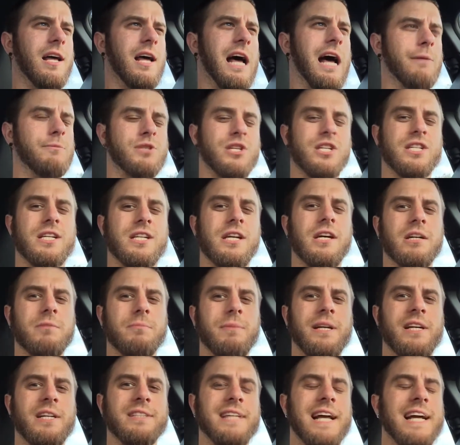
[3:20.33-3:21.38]
I'm stuck
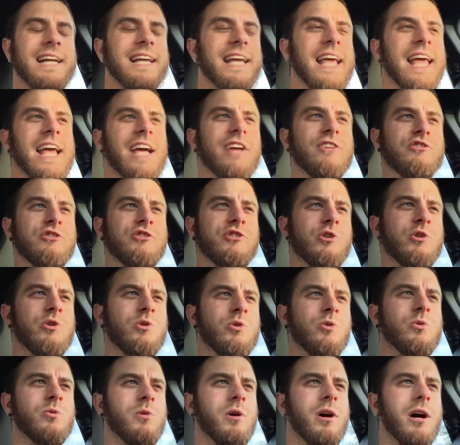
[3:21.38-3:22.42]
because I can't
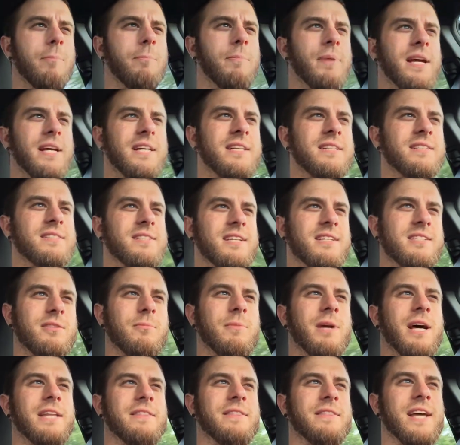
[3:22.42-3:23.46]
do a big system
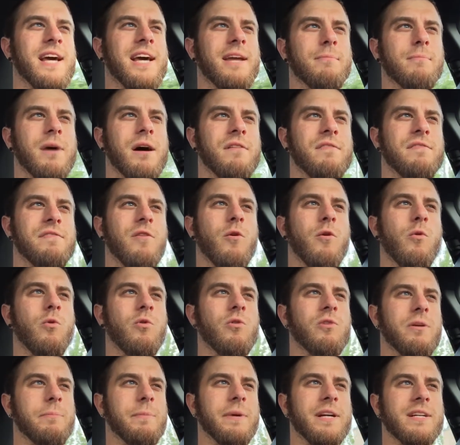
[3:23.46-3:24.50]
like that in my
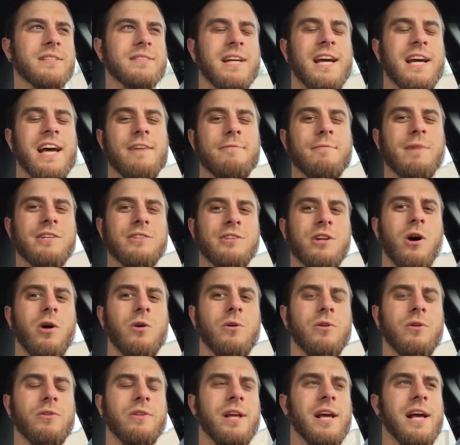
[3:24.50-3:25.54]
Ford because I have my
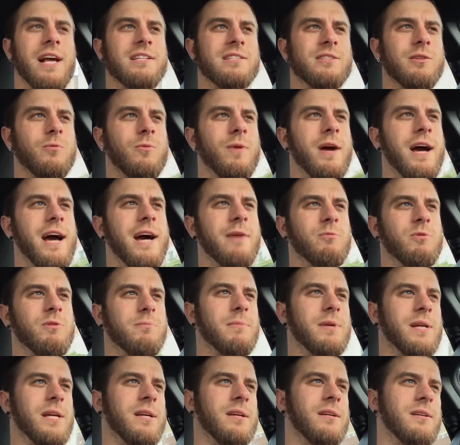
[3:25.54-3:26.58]
daughter that has to ride with
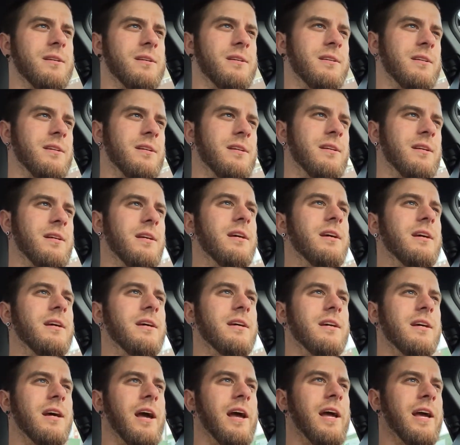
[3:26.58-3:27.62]
me.
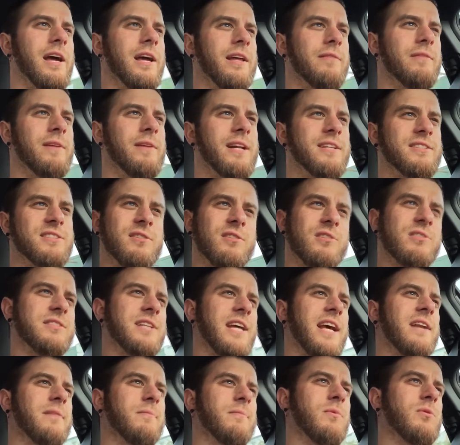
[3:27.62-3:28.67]
And that's
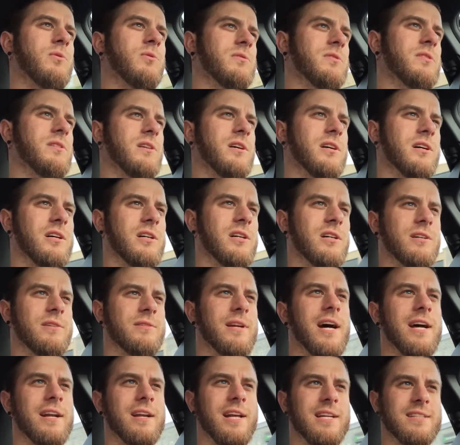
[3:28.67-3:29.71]
understandable.
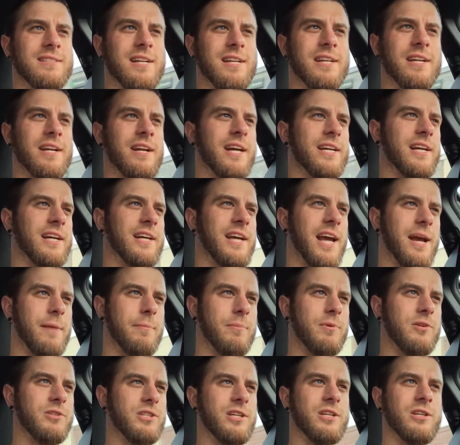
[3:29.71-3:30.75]
Not unless I did like a
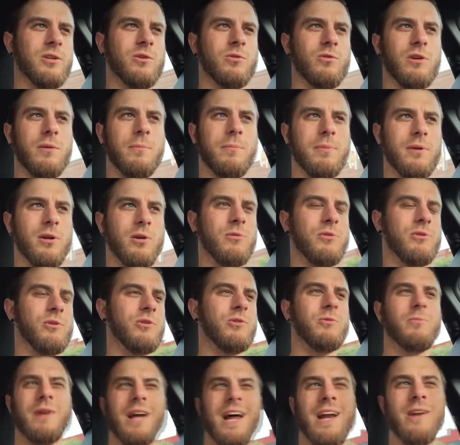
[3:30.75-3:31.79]
camper shell or a blow
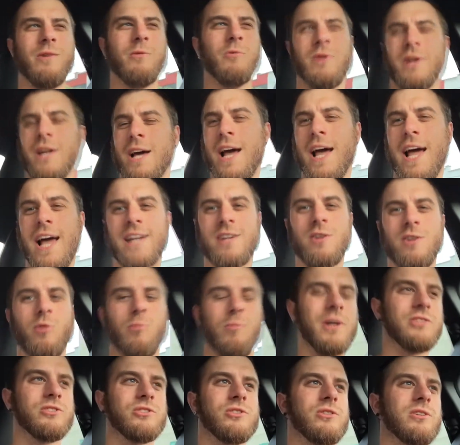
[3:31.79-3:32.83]
through, but I don't want to hack on
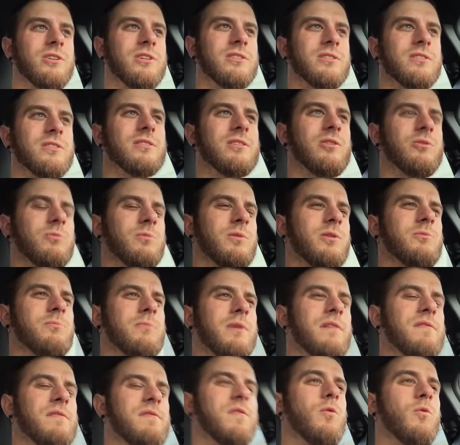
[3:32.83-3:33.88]
my truck, on
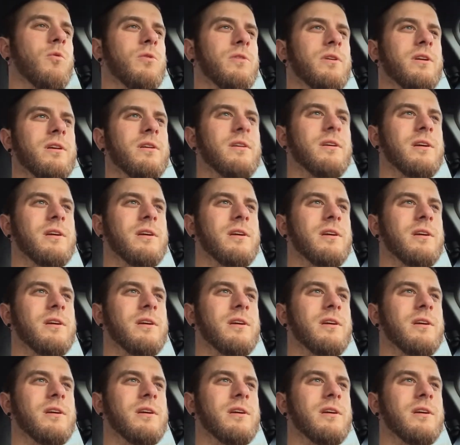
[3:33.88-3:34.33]
my Ford.